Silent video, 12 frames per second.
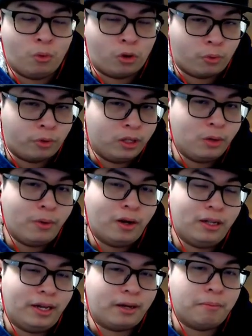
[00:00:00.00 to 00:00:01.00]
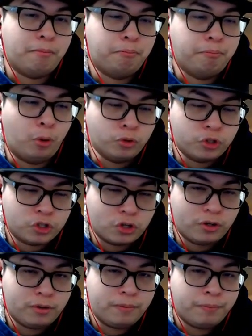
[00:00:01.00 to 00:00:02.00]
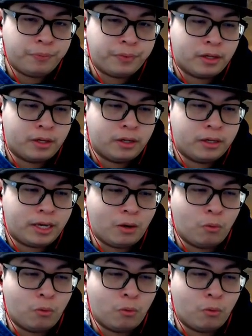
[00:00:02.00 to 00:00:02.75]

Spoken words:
really well. Like Bolster can